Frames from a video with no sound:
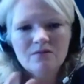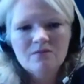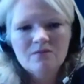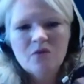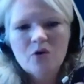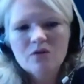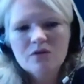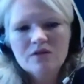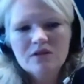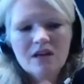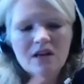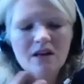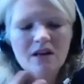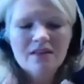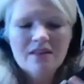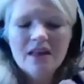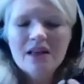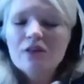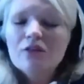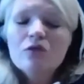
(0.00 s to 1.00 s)
folks
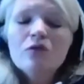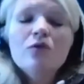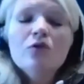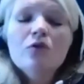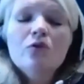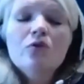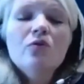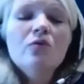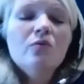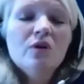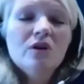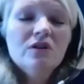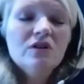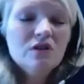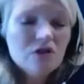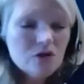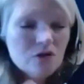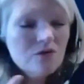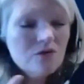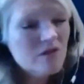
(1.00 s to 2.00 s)
can't think through what
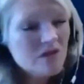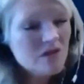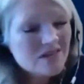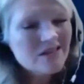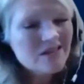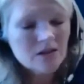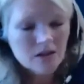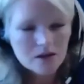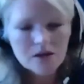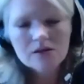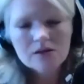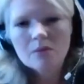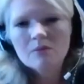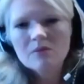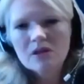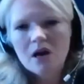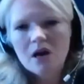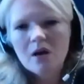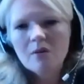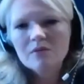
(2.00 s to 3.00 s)
to do physically
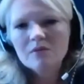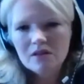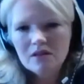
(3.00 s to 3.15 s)
sometimes.